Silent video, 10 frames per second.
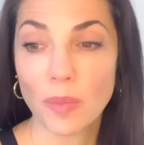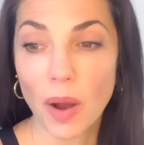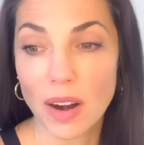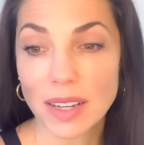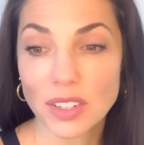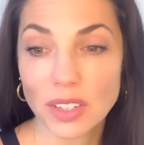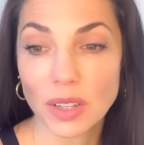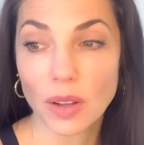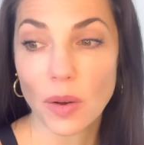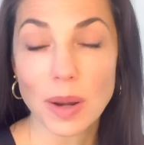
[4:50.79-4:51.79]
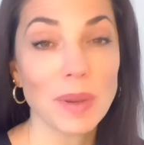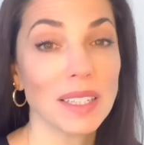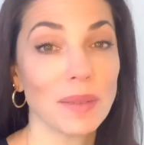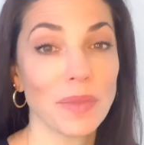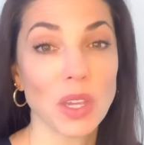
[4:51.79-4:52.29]
bar is just going to be
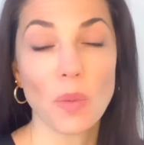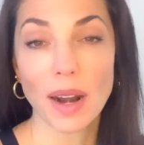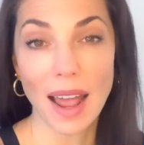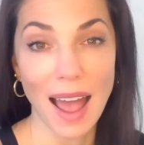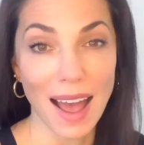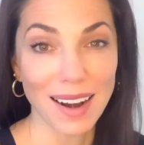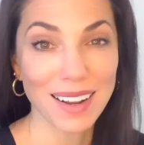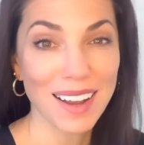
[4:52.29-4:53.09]
something you want to add